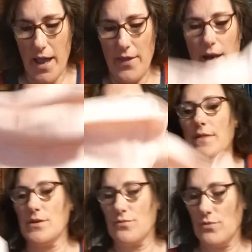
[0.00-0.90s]
And then I
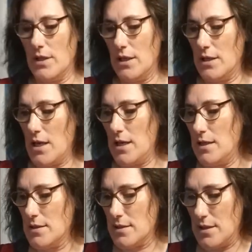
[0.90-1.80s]
got this really
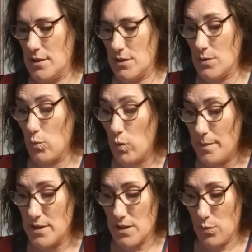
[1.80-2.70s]
nice
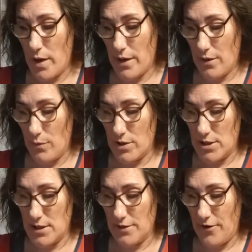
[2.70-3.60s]
women's sweater,
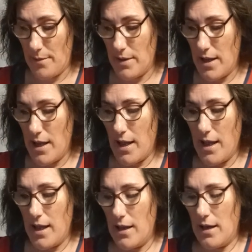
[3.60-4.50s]
which is from
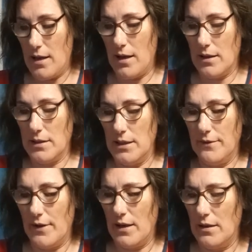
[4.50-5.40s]

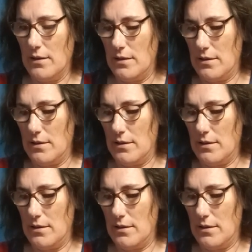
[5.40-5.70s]
Neva